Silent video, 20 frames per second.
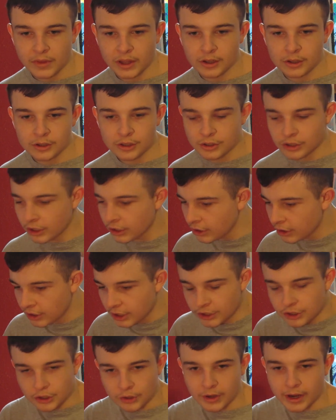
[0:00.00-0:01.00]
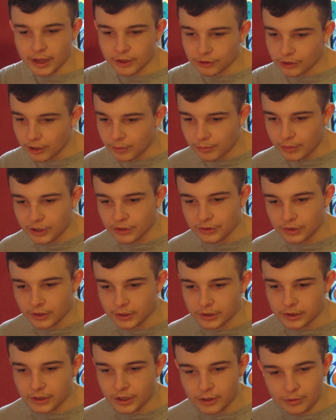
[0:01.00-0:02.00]
It'll just tell you to get your ass up,
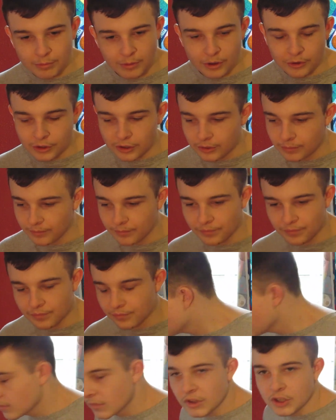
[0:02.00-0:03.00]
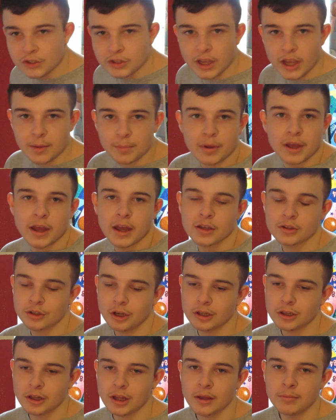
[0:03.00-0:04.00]
basically. That's about it. This app has
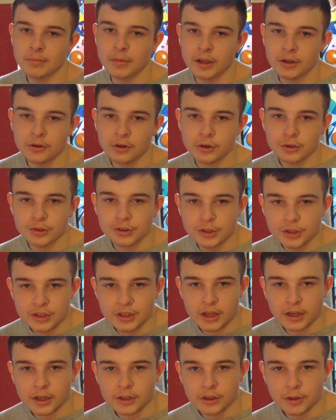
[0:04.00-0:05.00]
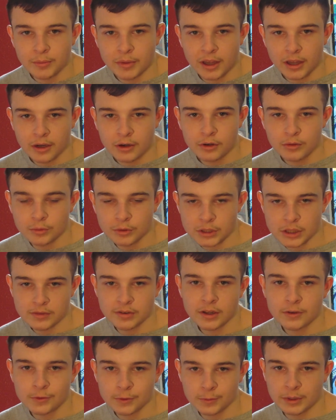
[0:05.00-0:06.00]
got a lot better since I got the band, which
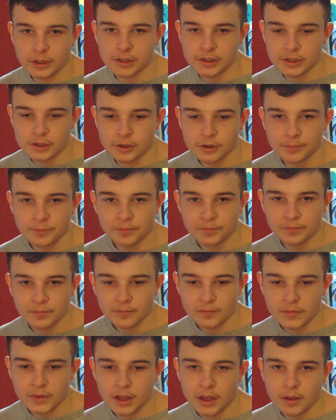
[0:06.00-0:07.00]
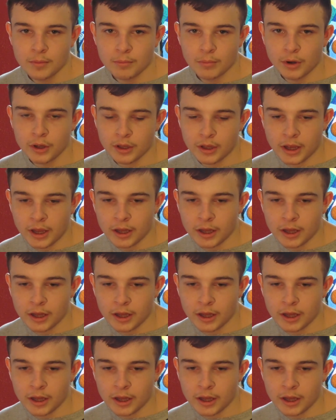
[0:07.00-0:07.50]
I've had for about a year. But